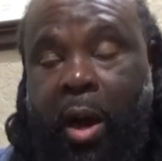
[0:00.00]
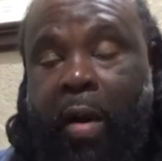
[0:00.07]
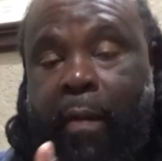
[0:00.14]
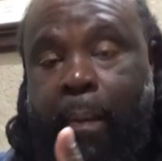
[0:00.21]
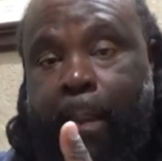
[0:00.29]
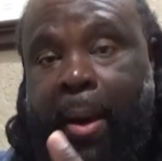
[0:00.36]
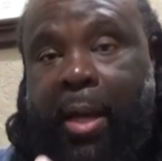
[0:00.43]

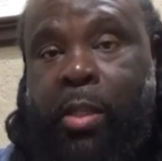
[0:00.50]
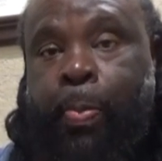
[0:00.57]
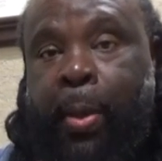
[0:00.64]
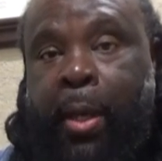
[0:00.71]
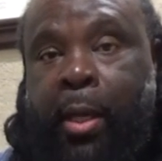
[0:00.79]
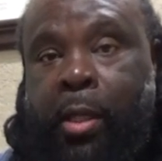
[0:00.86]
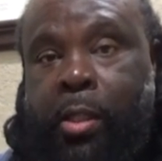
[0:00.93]
off of my
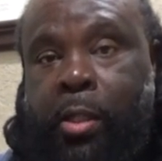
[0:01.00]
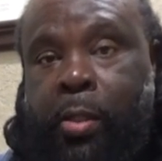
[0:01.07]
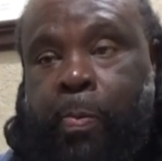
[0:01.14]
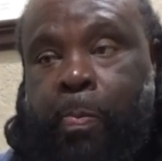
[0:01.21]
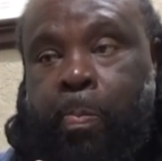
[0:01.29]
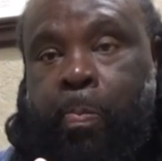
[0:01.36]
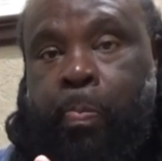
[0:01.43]
specs,
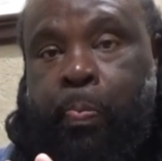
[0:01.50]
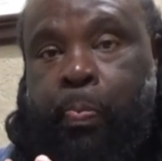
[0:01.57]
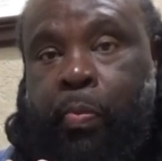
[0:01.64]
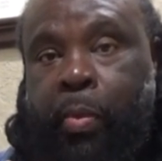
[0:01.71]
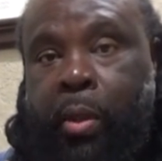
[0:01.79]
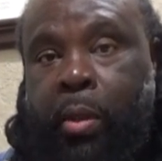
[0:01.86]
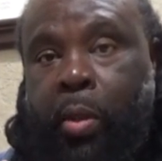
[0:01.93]

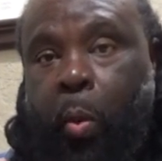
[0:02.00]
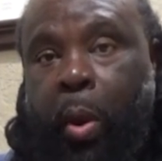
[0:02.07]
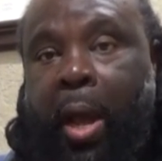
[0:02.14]
the